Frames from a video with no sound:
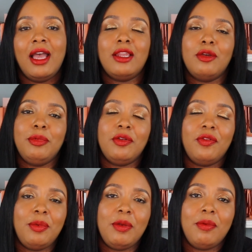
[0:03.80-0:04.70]
Hello
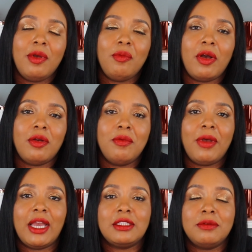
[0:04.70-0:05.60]
beautiful people, and welcome
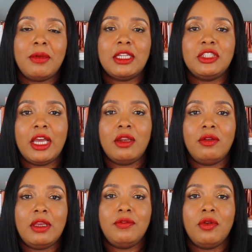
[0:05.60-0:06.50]
back to my
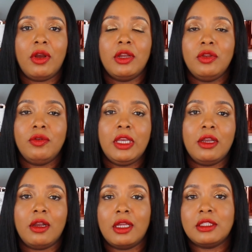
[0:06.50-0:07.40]
channel. If you are new
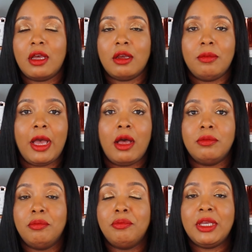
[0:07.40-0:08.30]
here, I talk
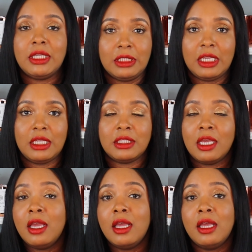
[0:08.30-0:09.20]
about business,
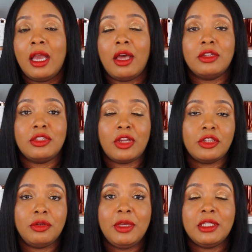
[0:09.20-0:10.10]
how to
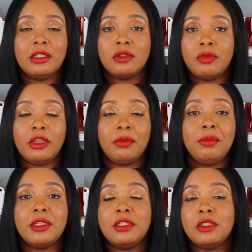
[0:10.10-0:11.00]
start your business, run your
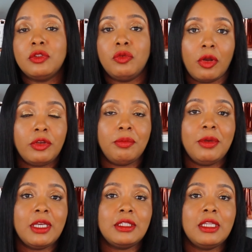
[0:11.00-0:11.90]
business, grow your
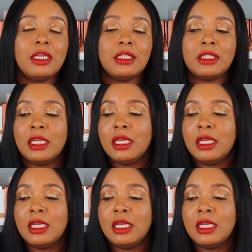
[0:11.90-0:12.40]
business.